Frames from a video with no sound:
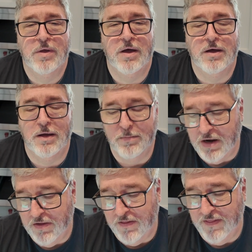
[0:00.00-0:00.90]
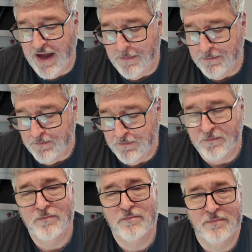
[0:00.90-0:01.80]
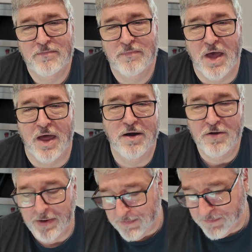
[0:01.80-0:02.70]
But other than that, I don't know, man.